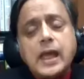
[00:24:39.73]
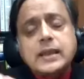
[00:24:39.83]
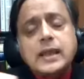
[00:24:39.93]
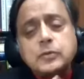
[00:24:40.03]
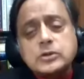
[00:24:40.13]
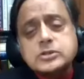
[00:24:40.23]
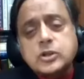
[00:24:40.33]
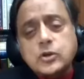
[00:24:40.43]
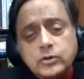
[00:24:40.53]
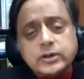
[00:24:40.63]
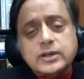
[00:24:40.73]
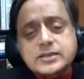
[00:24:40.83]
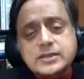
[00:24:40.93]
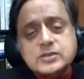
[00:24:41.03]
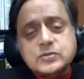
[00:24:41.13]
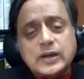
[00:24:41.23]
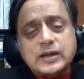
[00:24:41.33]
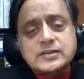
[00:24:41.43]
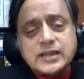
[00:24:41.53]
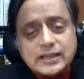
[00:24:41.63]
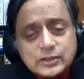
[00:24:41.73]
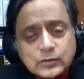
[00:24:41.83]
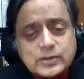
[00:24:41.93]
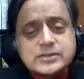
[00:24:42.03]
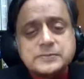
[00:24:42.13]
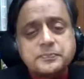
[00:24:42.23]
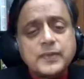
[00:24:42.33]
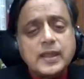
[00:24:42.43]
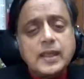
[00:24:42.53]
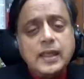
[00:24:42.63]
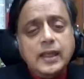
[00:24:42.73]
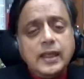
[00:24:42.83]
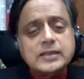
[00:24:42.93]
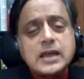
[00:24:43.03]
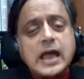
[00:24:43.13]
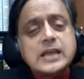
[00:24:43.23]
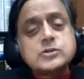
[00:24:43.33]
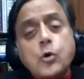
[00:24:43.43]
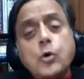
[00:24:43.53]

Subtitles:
And what's curious is, whereas Hinduism has